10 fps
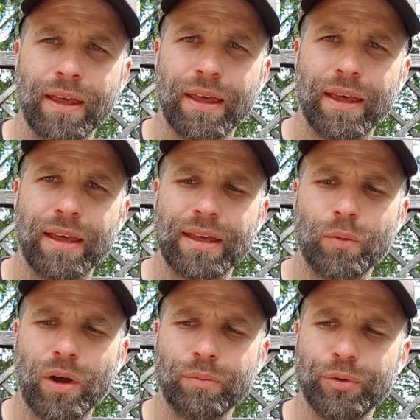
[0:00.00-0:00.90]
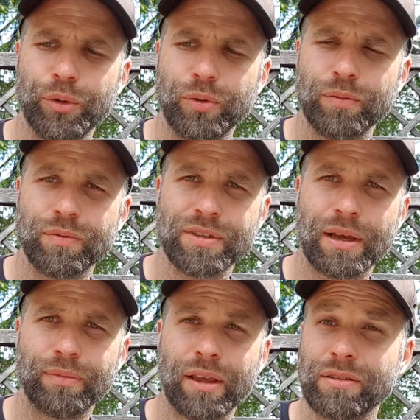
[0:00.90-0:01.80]
uh, in one brew,
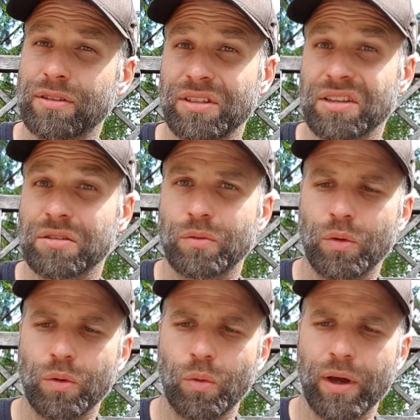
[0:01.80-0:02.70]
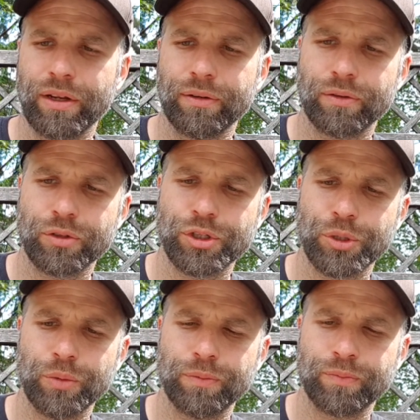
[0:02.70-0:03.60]
sometimes just one or two,